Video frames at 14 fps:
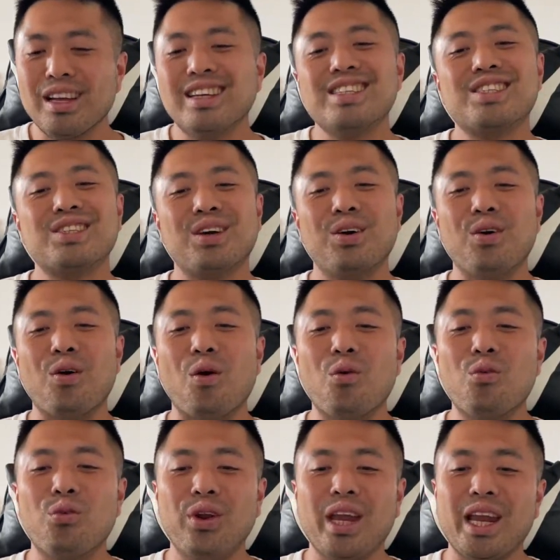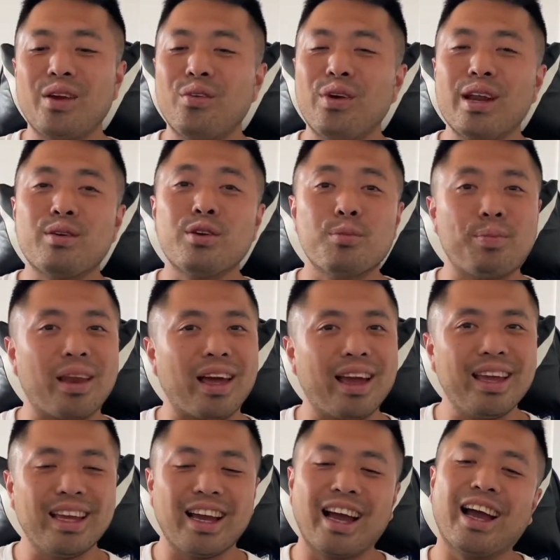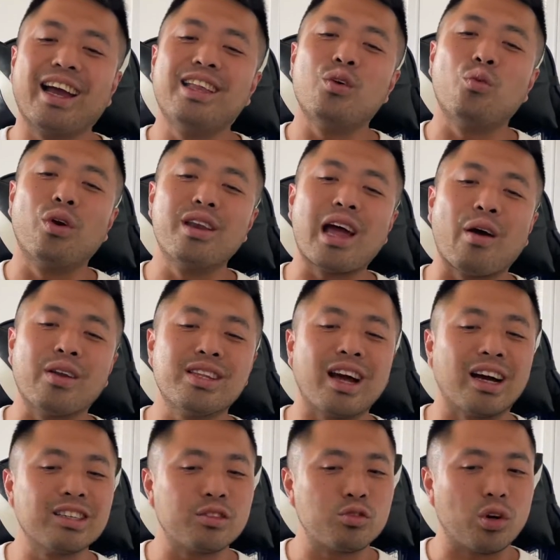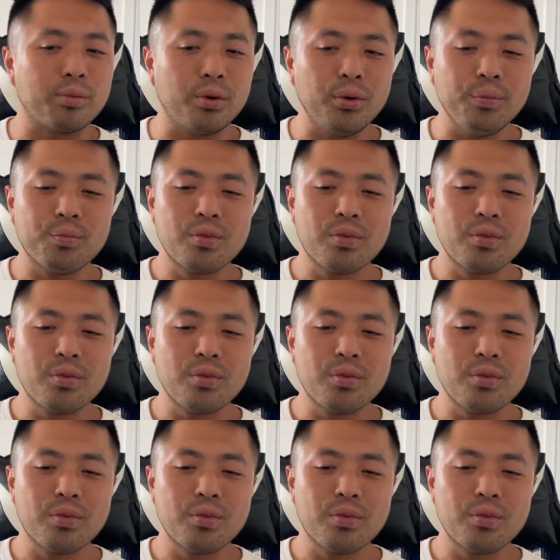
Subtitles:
So really good play, and we're now in tons of trouble.